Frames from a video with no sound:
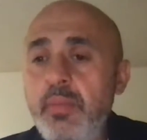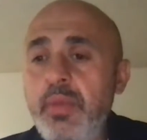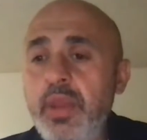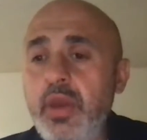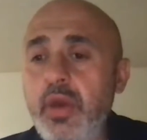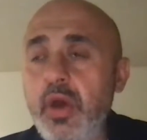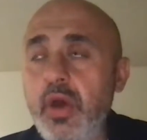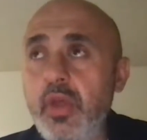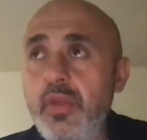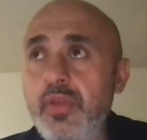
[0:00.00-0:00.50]

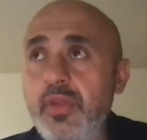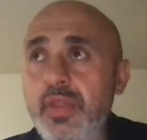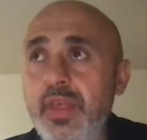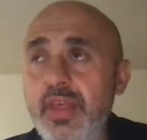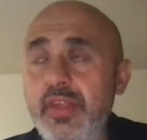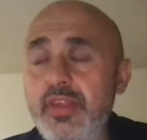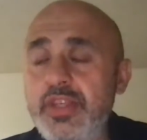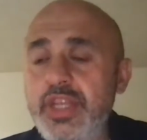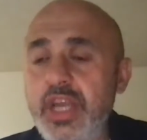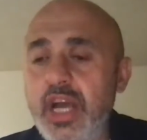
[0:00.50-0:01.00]
because
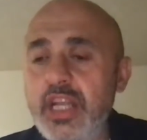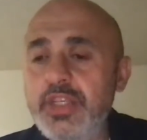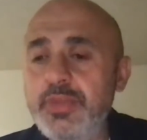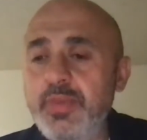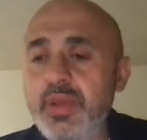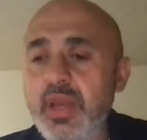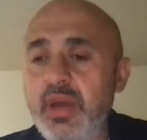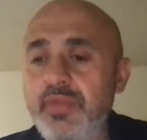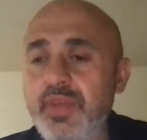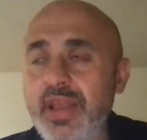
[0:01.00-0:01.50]
this
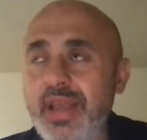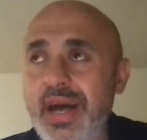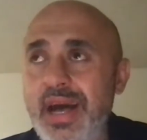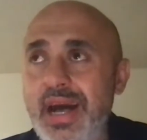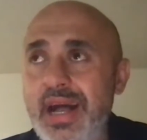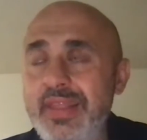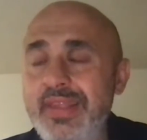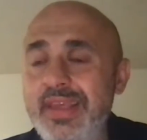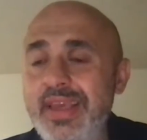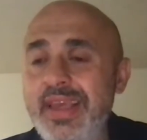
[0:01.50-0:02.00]
judgment of the
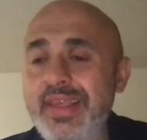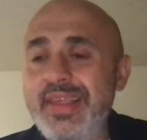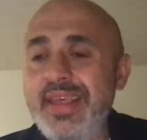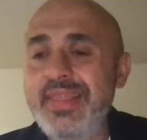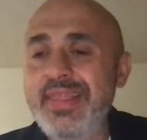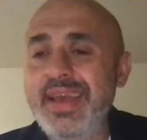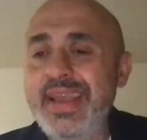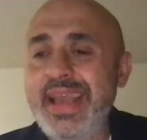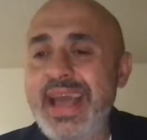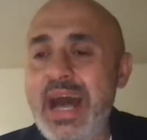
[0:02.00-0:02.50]
gods is
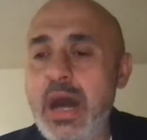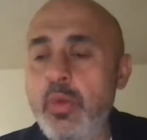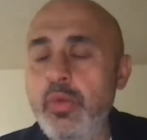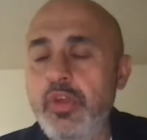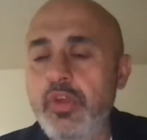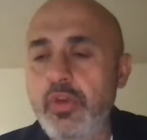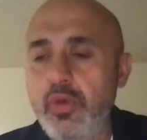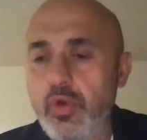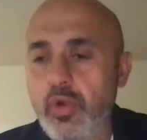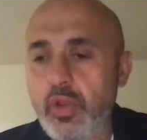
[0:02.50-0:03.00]
in the
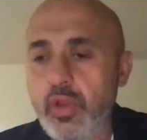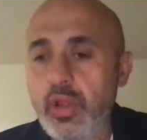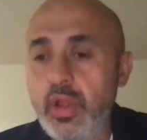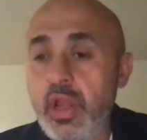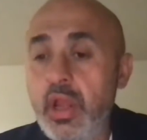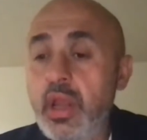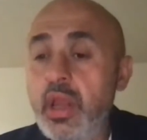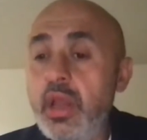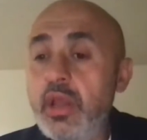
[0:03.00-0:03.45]
council.